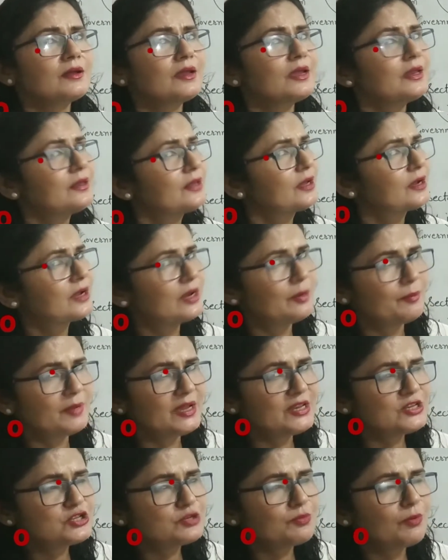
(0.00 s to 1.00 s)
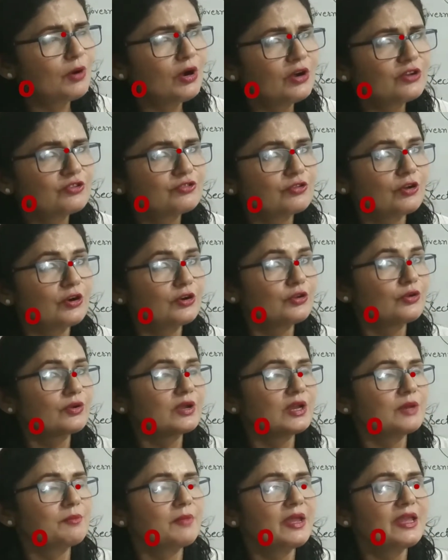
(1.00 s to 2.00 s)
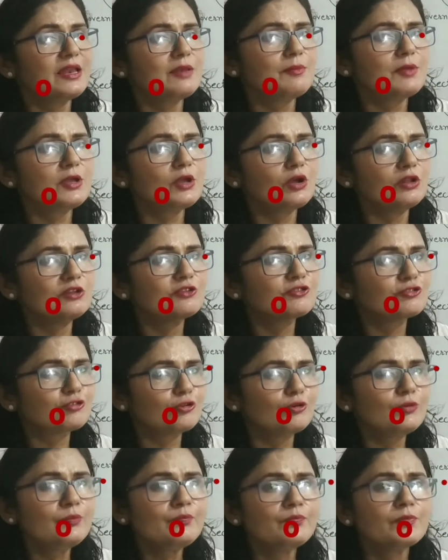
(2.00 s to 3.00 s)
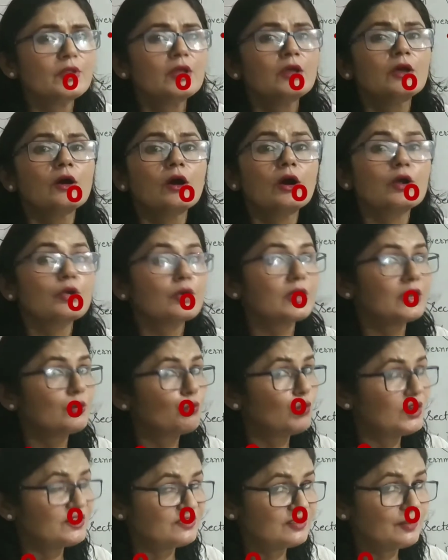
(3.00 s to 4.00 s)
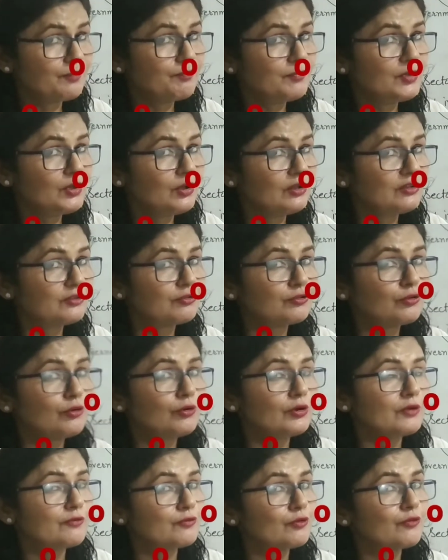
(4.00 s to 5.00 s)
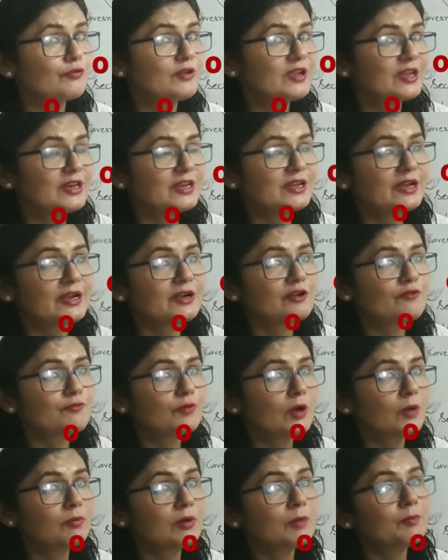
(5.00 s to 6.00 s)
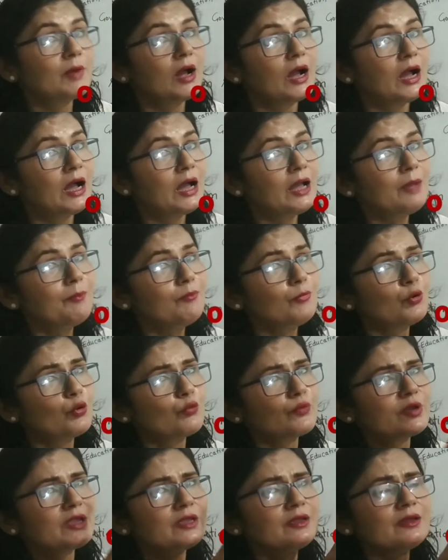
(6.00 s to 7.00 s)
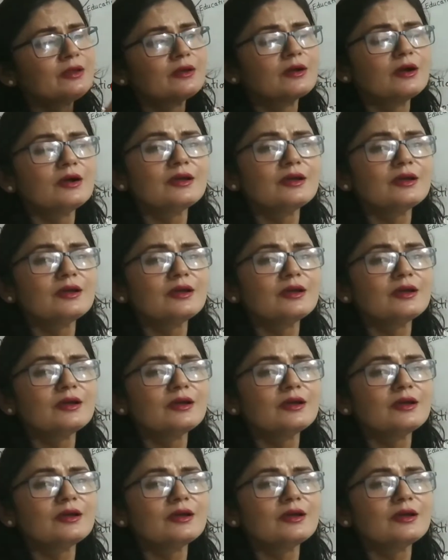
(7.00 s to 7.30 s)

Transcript: in the comment box, or you can mail me also, or you can WhatsApp me also if you feel any kind of problem. I'm moving